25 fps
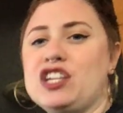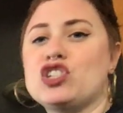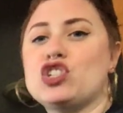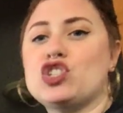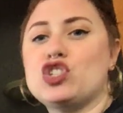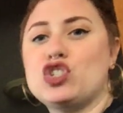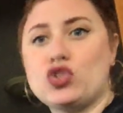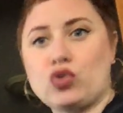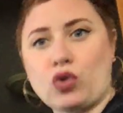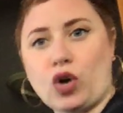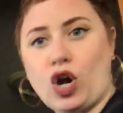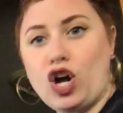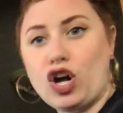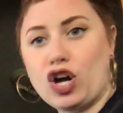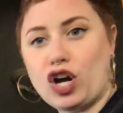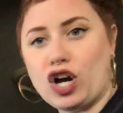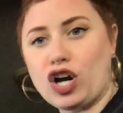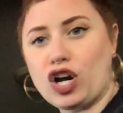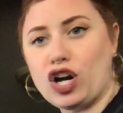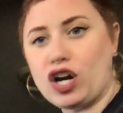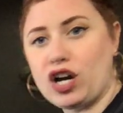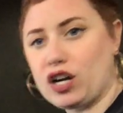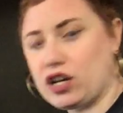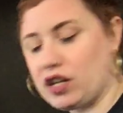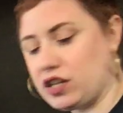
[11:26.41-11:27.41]

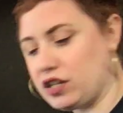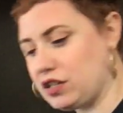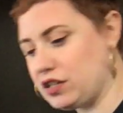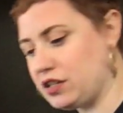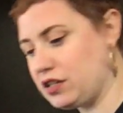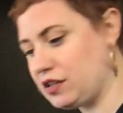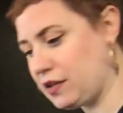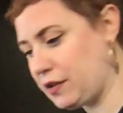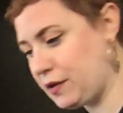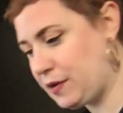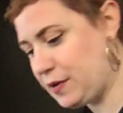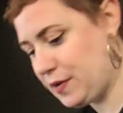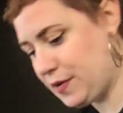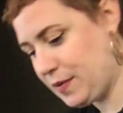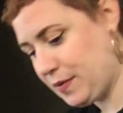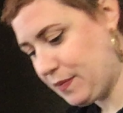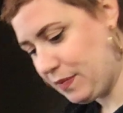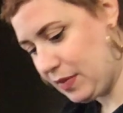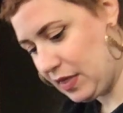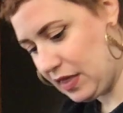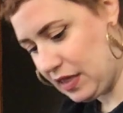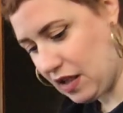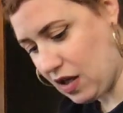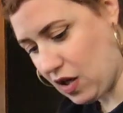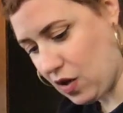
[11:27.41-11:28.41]
stronger.
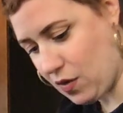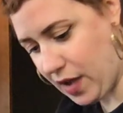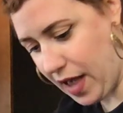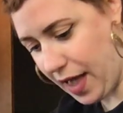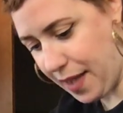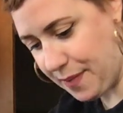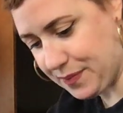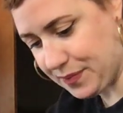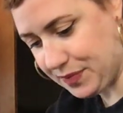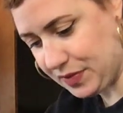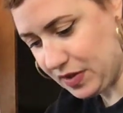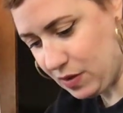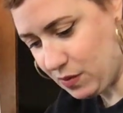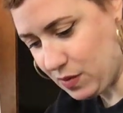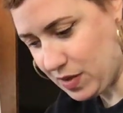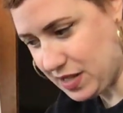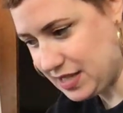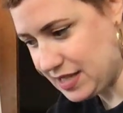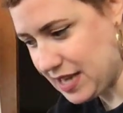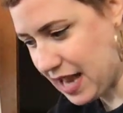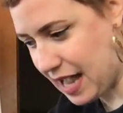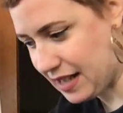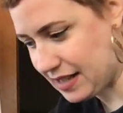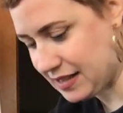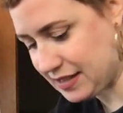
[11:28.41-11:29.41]
Okay,
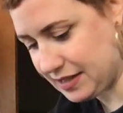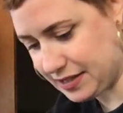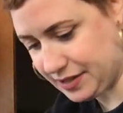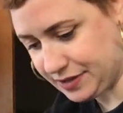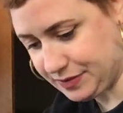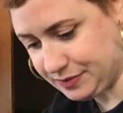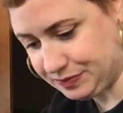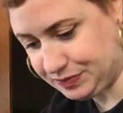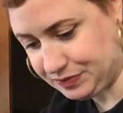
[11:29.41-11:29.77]
what's next?